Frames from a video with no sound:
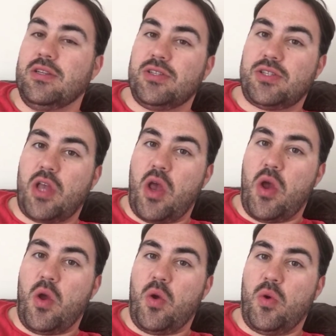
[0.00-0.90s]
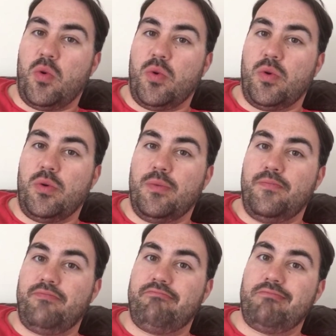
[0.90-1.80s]
So
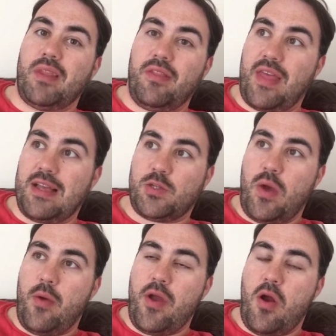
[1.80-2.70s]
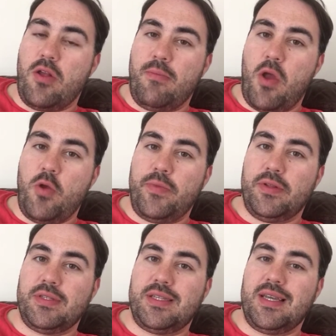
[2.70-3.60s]
that's where we are at the
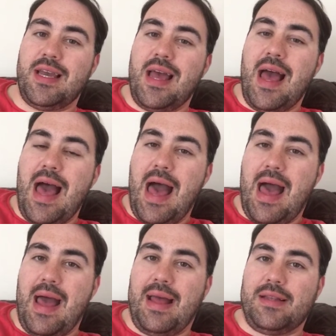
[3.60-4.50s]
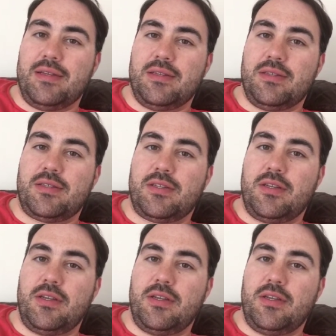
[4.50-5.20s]
moment. And